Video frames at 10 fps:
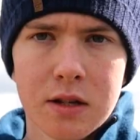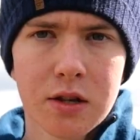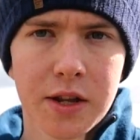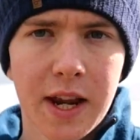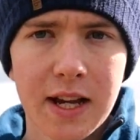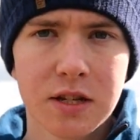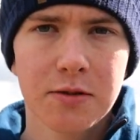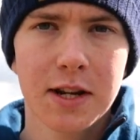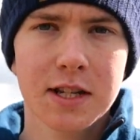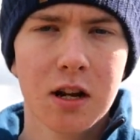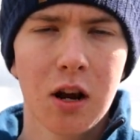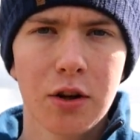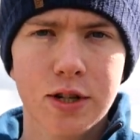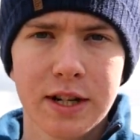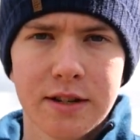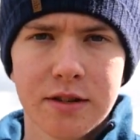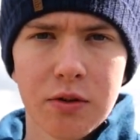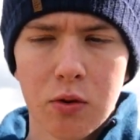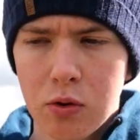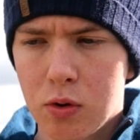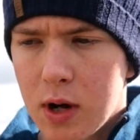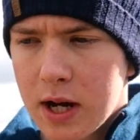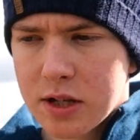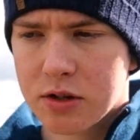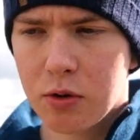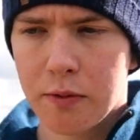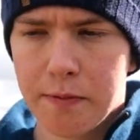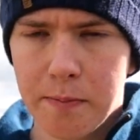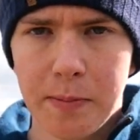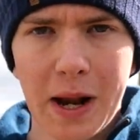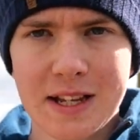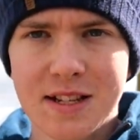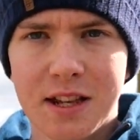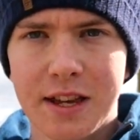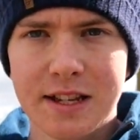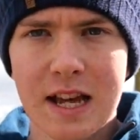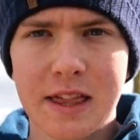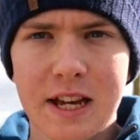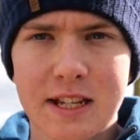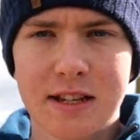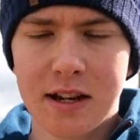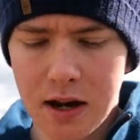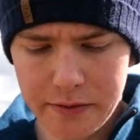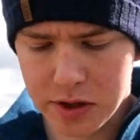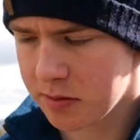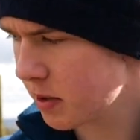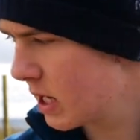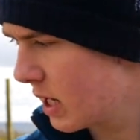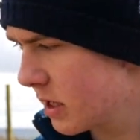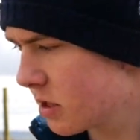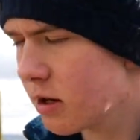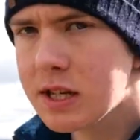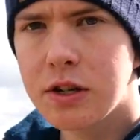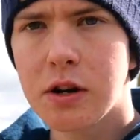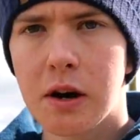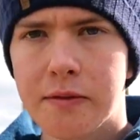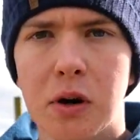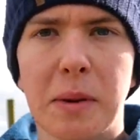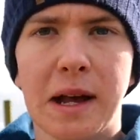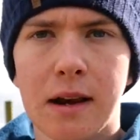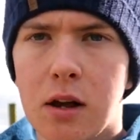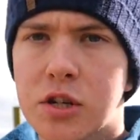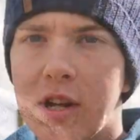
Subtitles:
So the next one is cloches, or sort of plastic things like this that cover them. So as you know, I've got a big cloche